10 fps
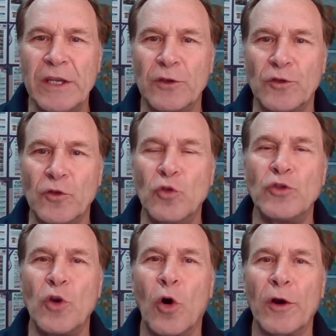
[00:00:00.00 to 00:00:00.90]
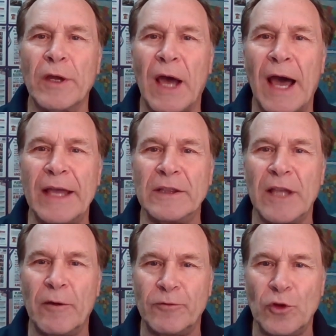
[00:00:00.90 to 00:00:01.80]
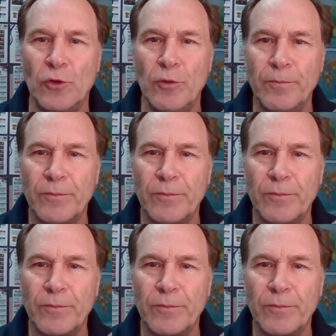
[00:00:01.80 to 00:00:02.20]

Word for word: is New York, I Love You,